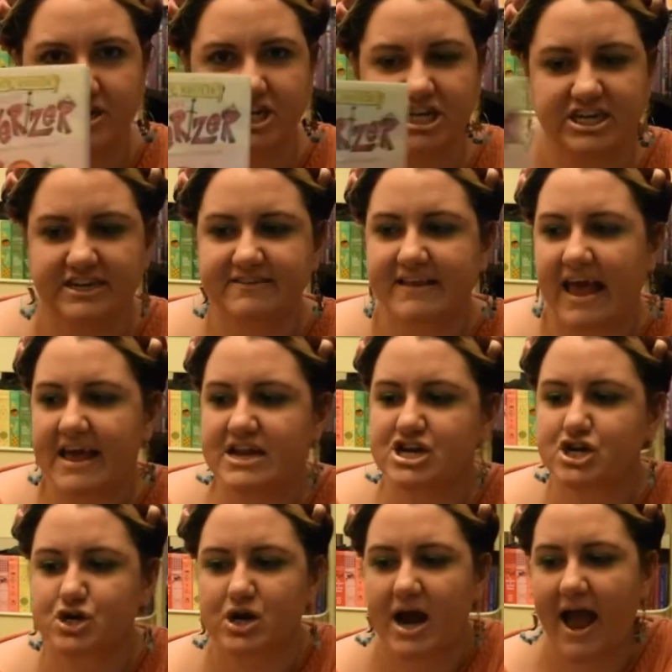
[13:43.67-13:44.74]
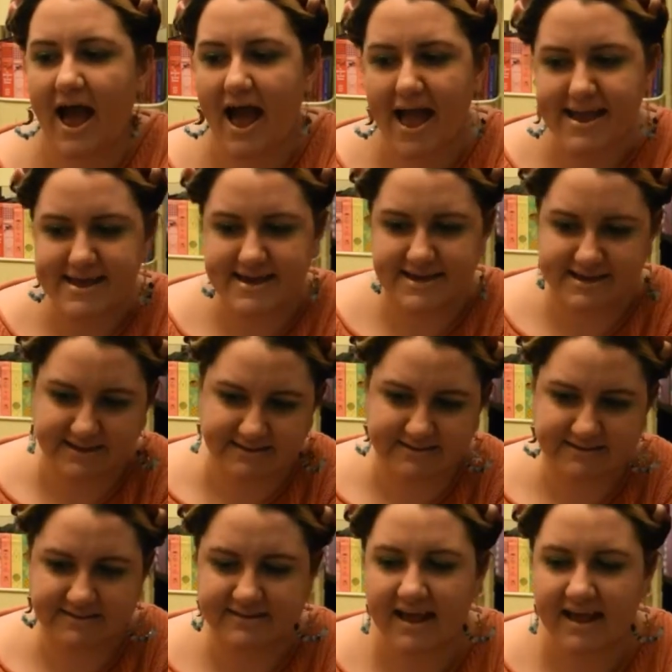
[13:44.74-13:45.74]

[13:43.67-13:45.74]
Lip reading: Cheese and Dragons.